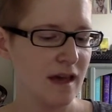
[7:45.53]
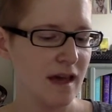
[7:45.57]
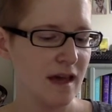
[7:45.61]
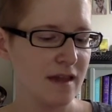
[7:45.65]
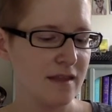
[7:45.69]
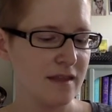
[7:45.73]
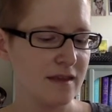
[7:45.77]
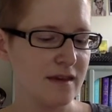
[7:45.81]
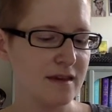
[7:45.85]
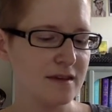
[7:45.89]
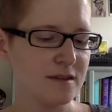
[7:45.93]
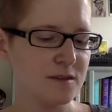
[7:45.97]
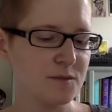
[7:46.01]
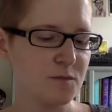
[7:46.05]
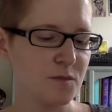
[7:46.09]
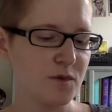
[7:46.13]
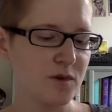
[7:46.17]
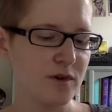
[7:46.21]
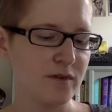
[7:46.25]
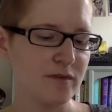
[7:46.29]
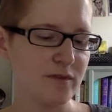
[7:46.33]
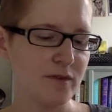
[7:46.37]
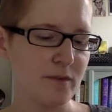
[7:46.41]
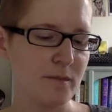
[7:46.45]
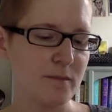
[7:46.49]
think it's more
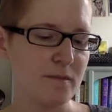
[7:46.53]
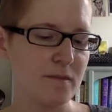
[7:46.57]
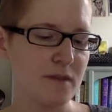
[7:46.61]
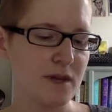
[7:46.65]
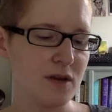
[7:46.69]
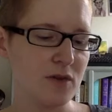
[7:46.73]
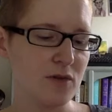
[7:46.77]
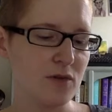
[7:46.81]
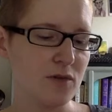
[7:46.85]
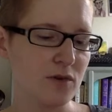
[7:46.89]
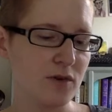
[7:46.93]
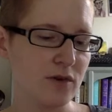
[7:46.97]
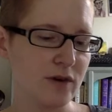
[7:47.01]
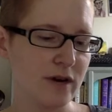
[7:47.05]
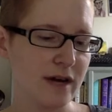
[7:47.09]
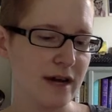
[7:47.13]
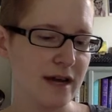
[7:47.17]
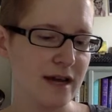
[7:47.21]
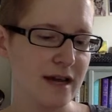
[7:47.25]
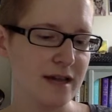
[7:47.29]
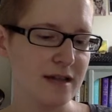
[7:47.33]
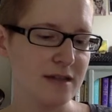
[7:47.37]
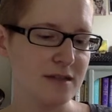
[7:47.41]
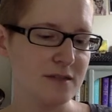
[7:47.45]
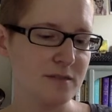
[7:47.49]
of a middle
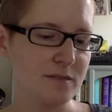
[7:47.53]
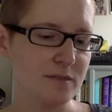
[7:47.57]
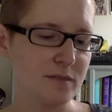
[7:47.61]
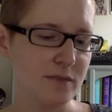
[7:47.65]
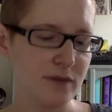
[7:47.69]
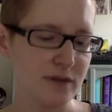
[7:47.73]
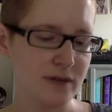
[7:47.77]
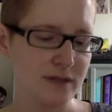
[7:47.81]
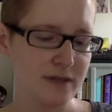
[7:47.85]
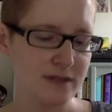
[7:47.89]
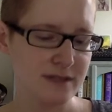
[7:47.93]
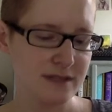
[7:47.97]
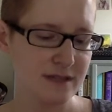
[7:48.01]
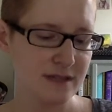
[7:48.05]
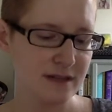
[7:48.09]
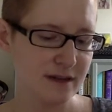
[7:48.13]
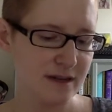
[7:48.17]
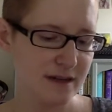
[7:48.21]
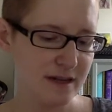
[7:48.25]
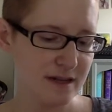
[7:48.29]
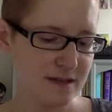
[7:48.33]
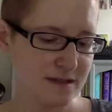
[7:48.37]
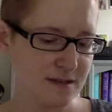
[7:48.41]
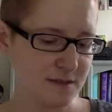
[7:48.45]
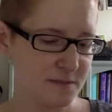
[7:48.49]
grades book
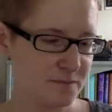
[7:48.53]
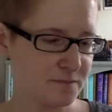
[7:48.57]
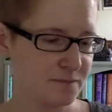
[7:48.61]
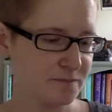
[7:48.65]
series,